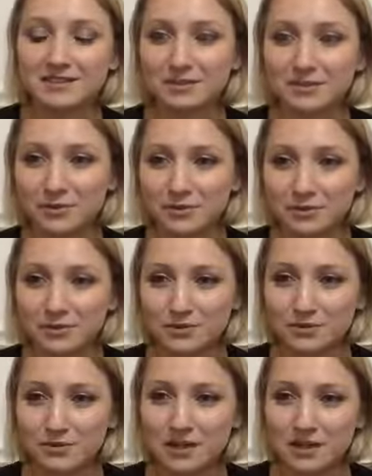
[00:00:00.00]
to
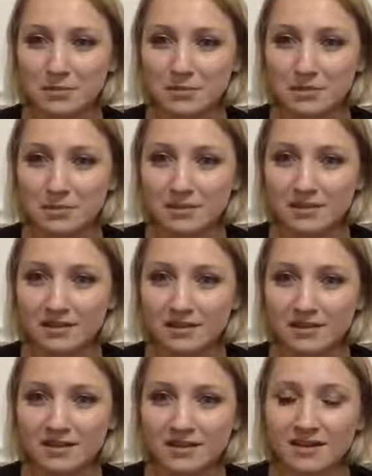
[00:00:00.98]
become something